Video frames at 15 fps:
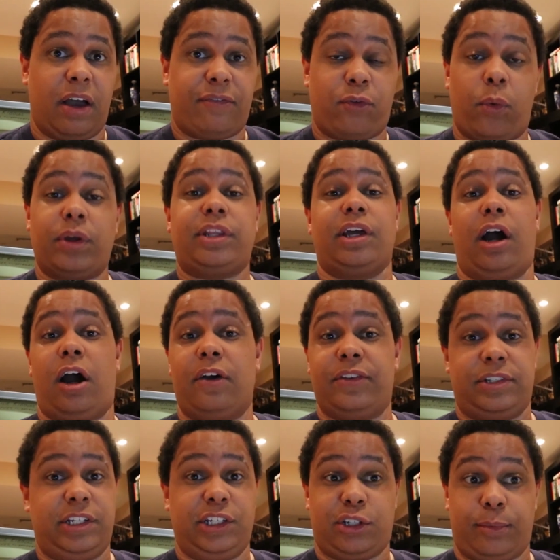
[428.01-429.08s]
for what they are,
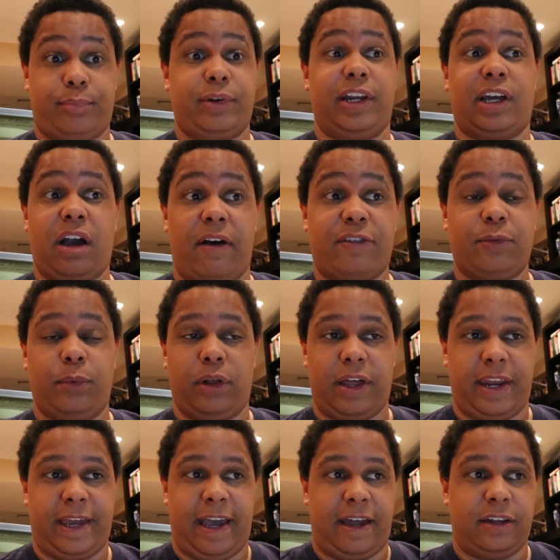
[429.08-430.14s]
the seats are pretty comfortable,
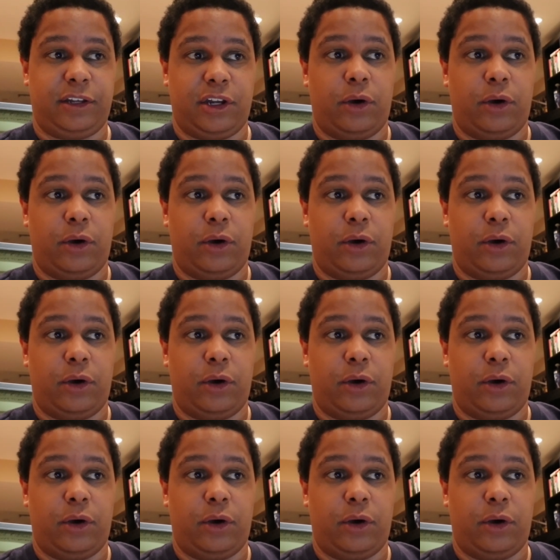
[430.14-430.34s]
and again,